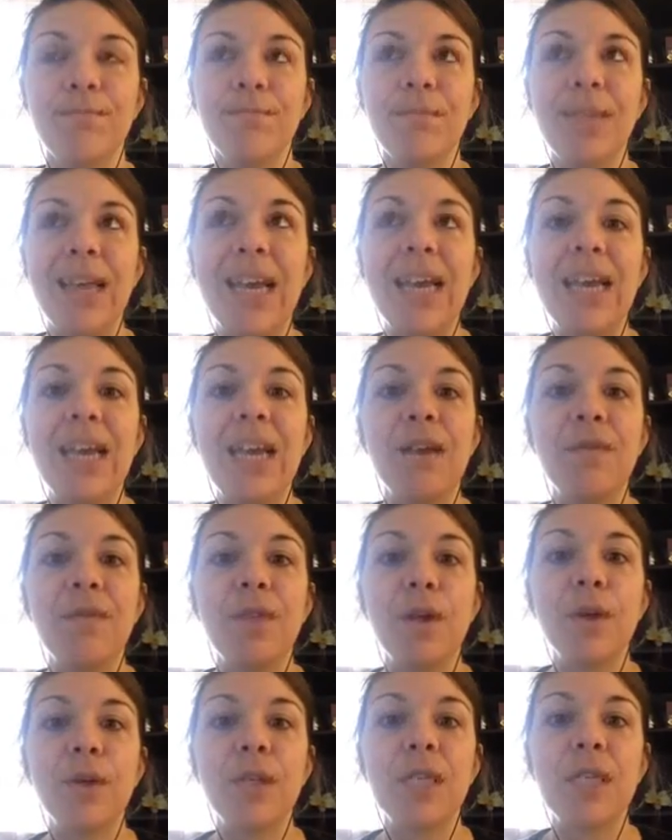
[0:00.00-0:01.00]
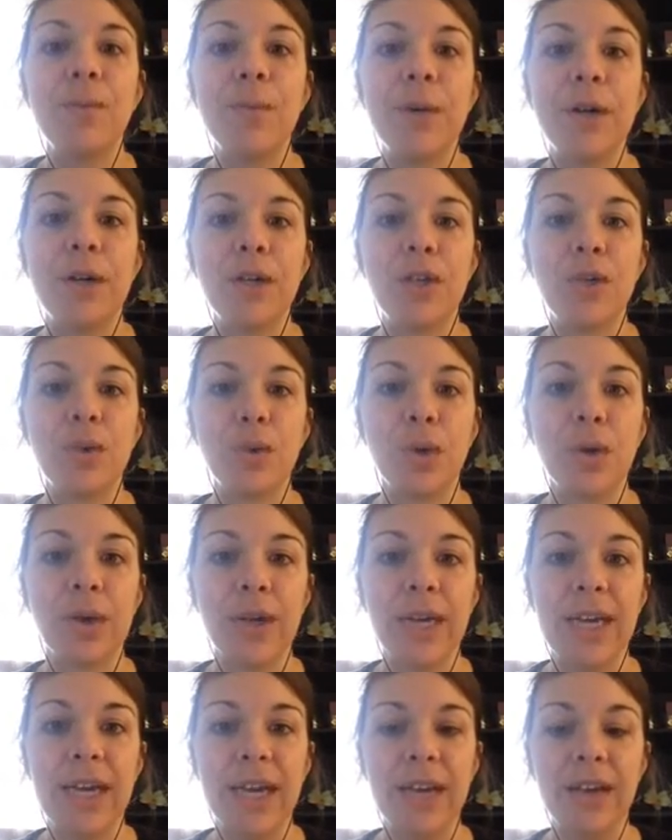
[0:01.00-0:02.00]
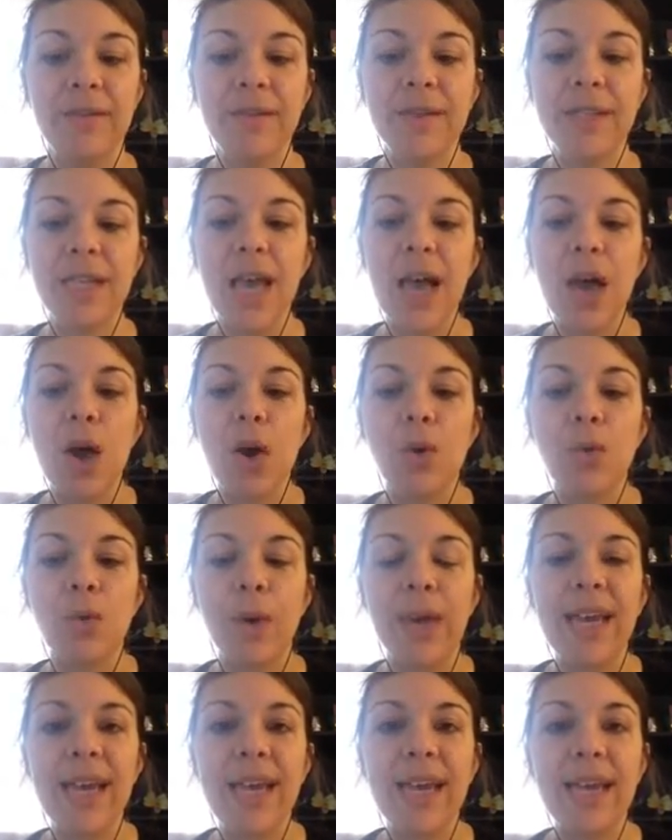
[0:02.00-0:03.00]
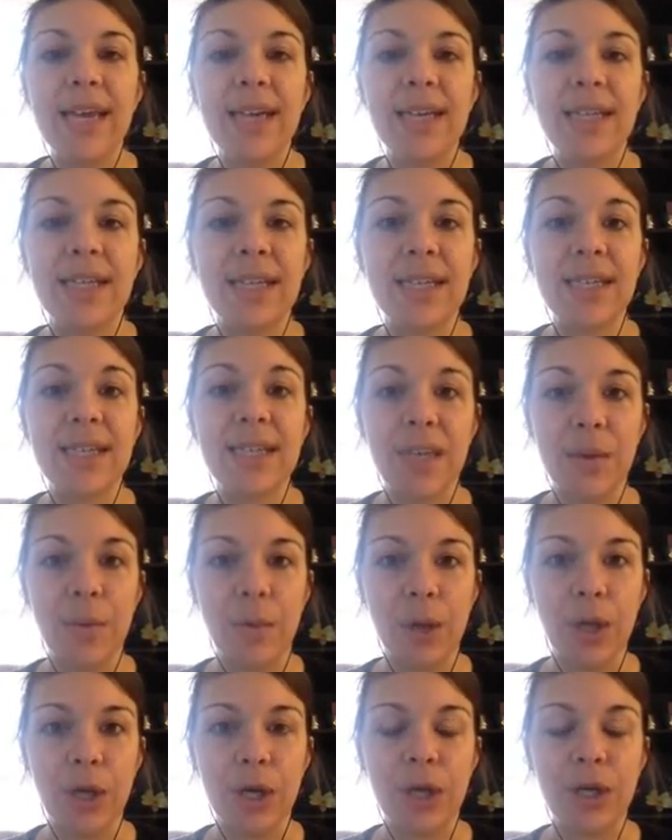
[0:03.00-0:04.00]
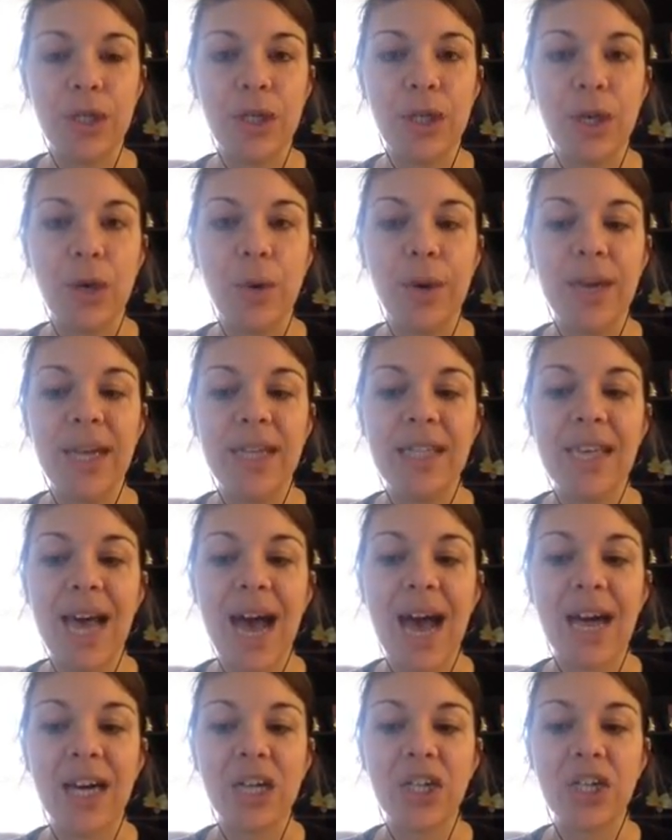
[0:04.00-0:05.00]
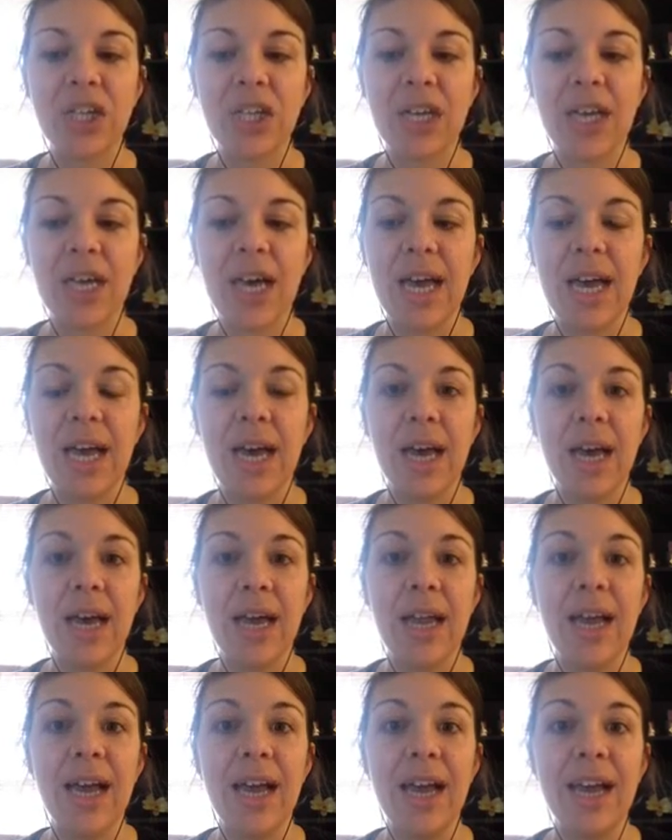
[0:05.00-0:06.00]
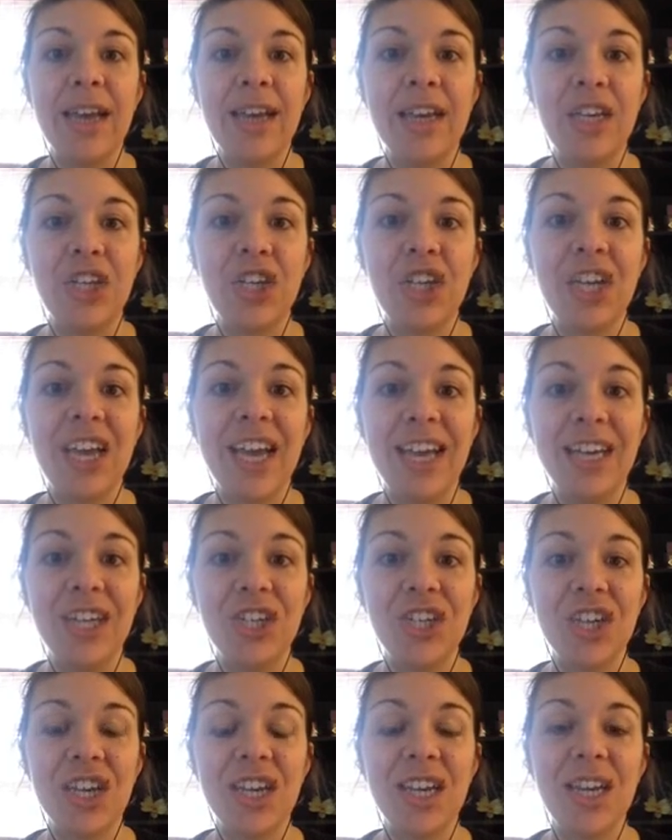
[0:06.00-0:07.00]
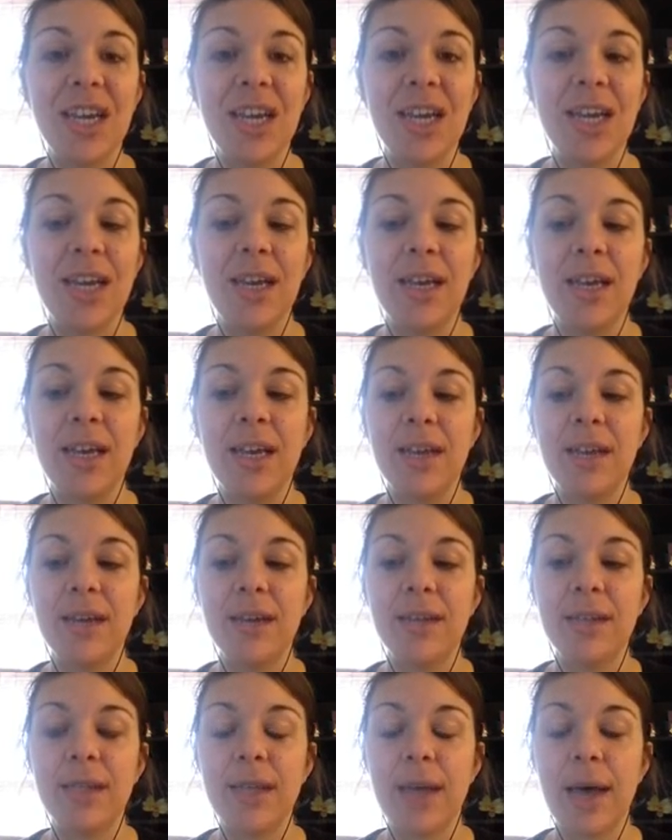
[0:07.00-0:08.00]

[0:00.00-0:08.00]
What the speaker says: any of those spiritual gifts. Reiki is similar. So it's actually an initiation. It is